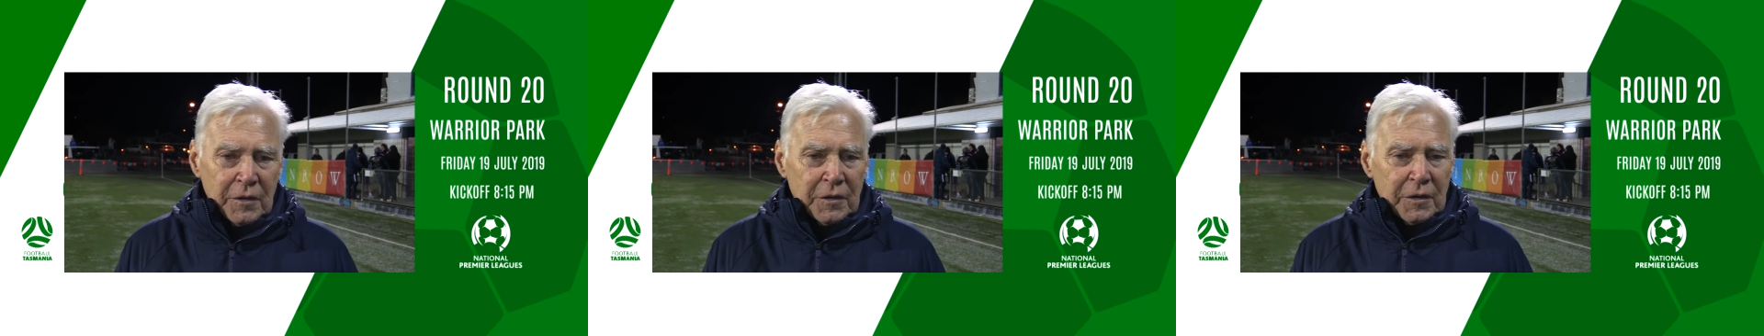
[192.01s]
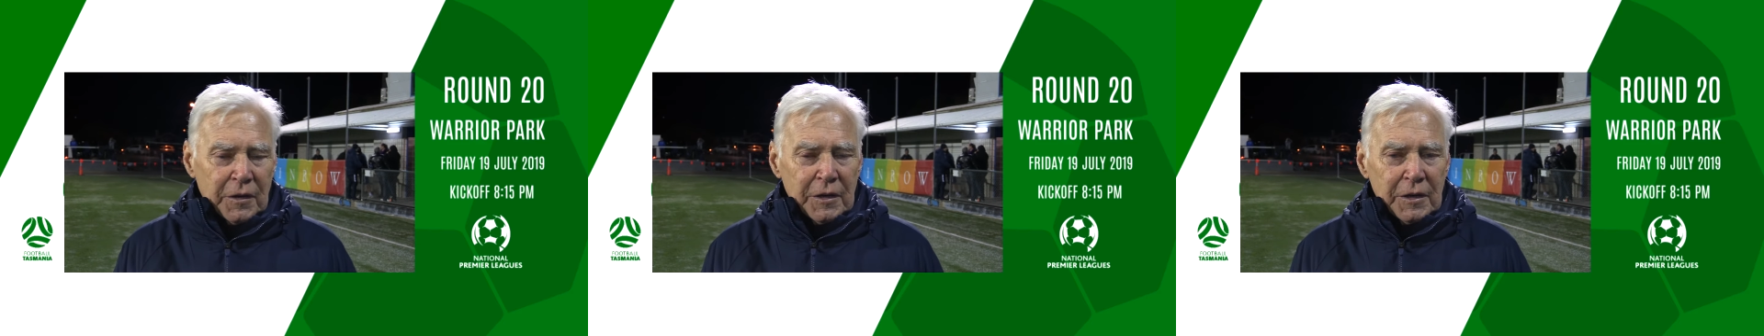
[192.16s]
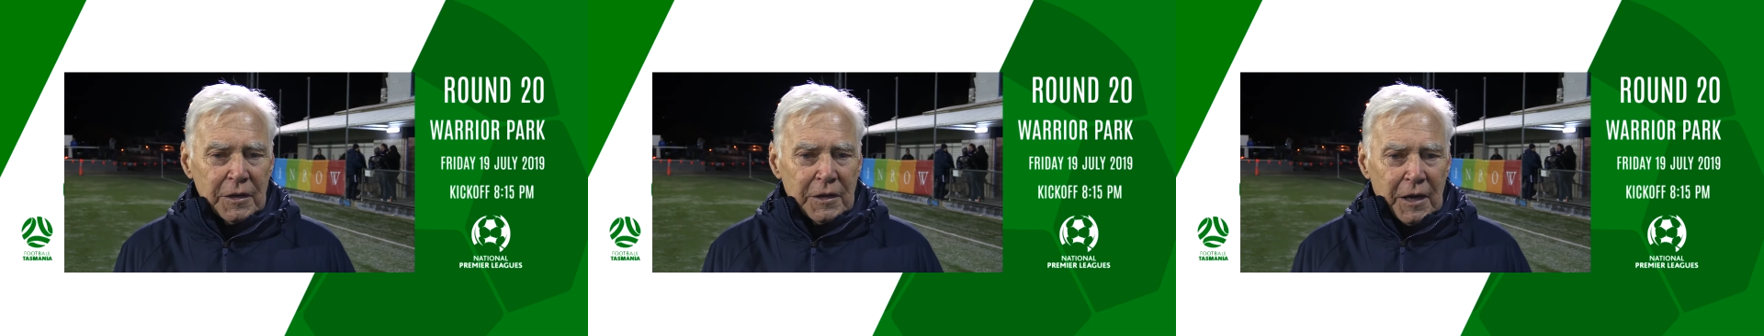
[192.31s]

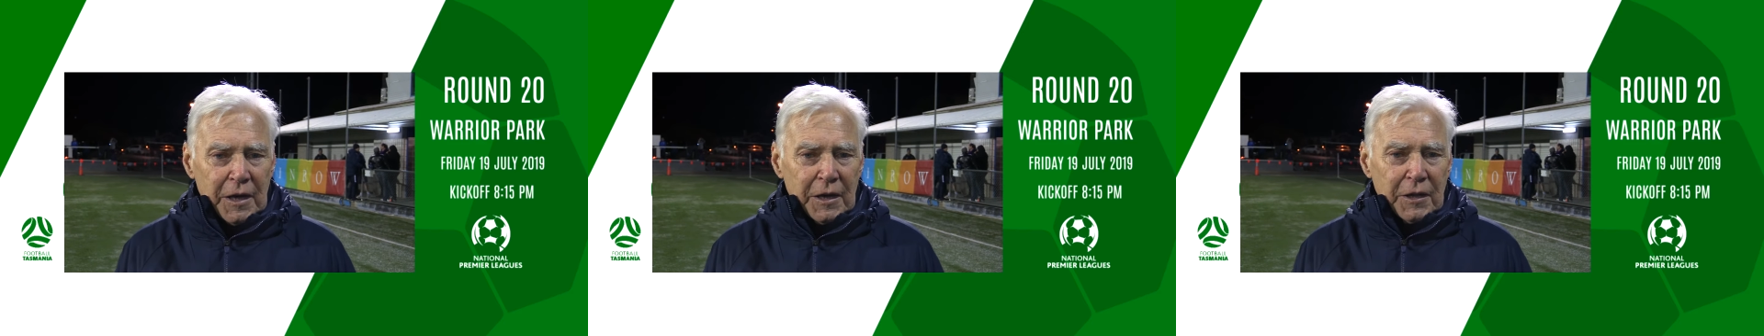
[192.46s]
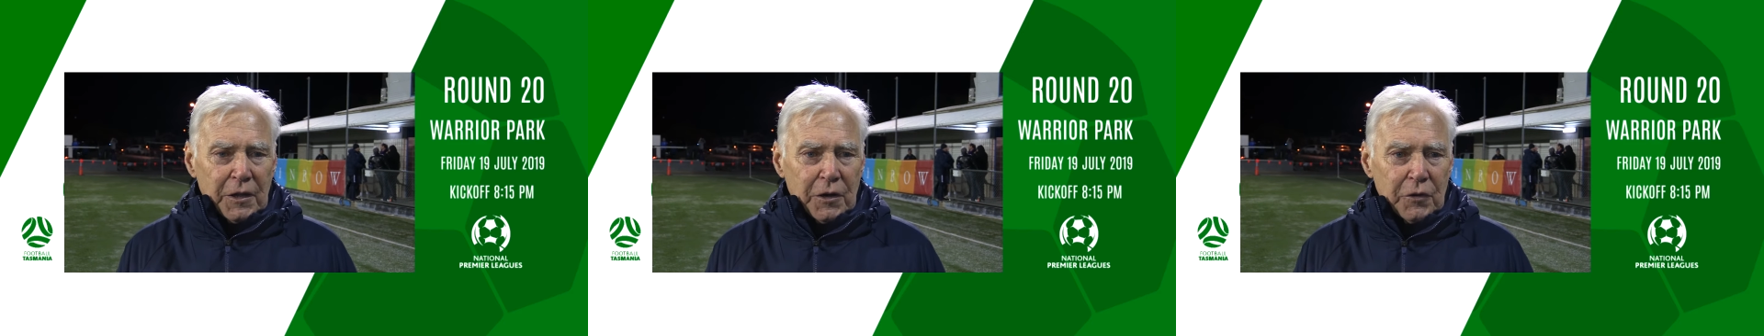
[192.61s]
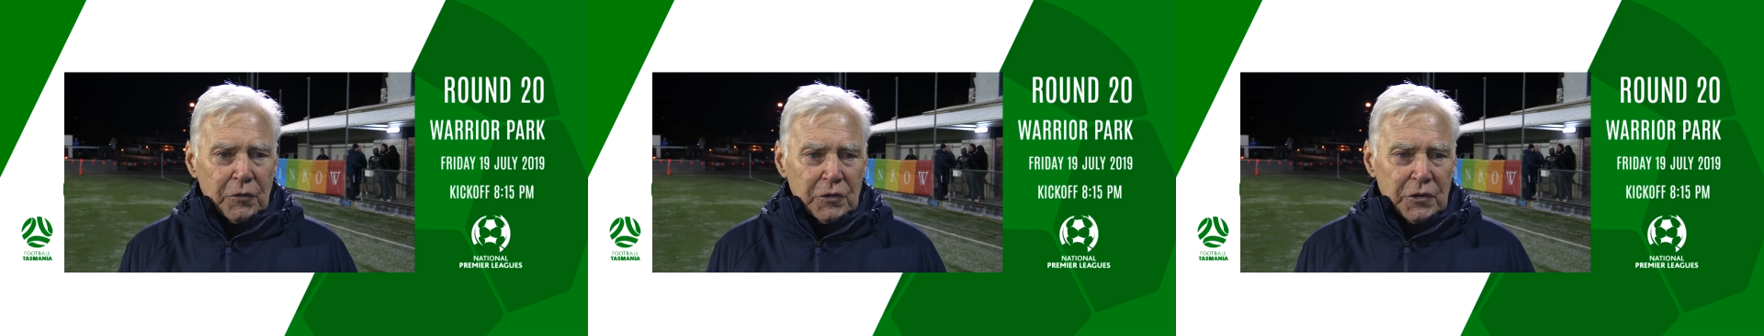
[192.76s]
didn't
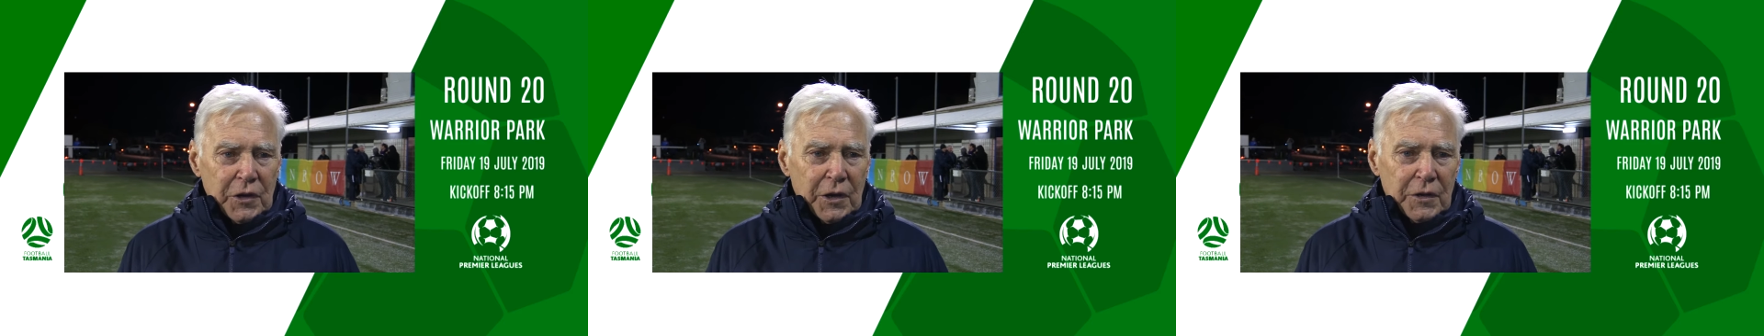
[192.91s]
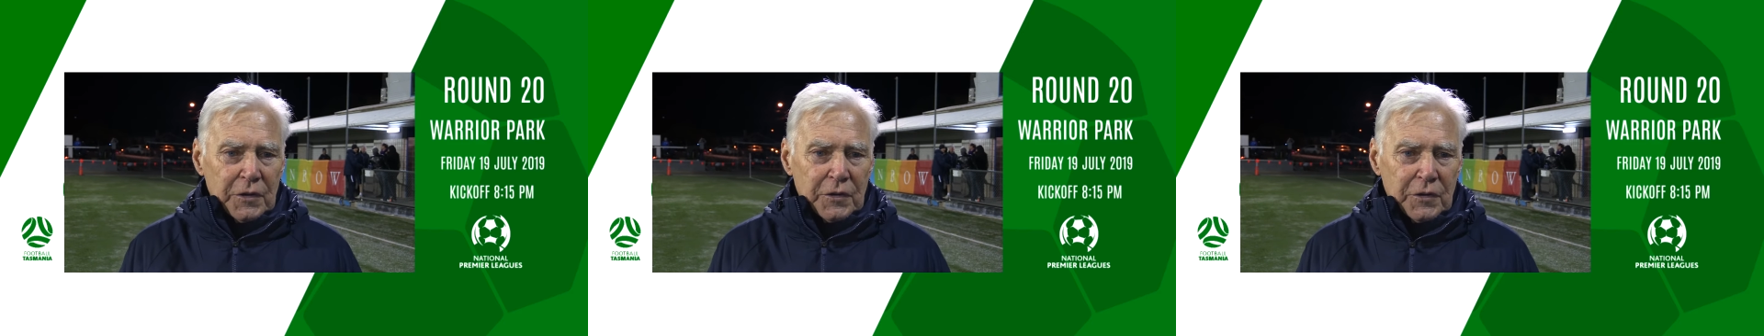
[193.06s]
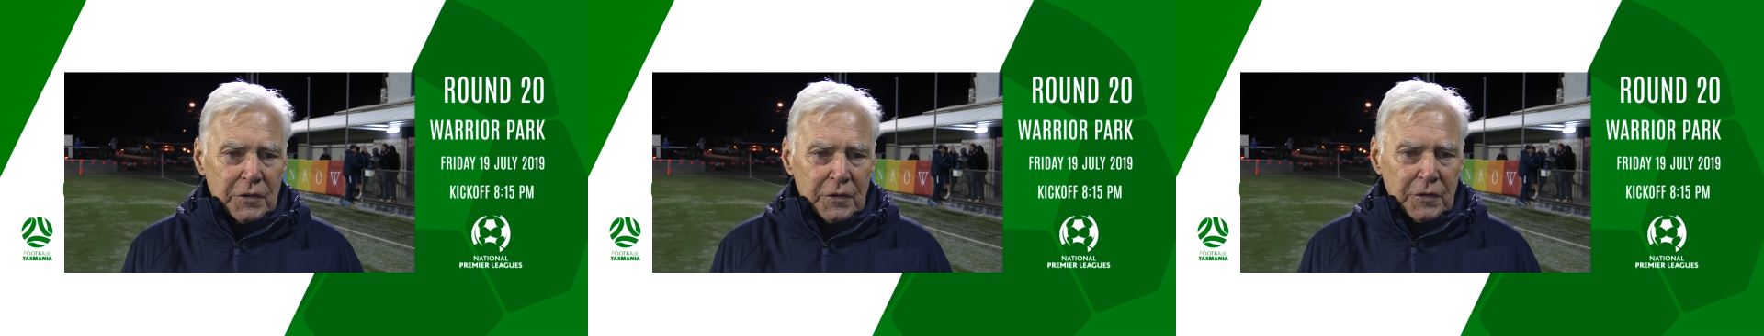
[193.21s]
take those
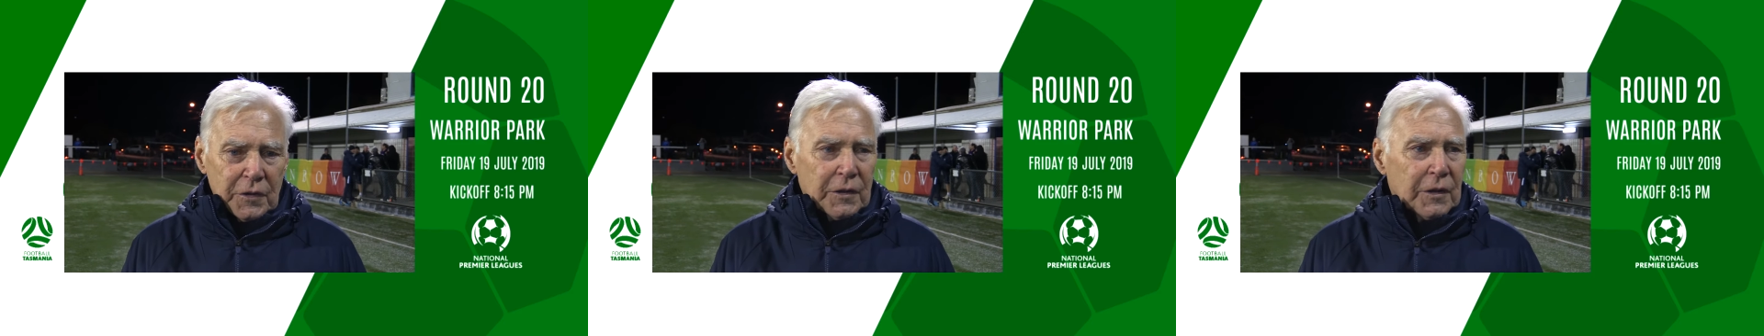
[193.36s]
chances,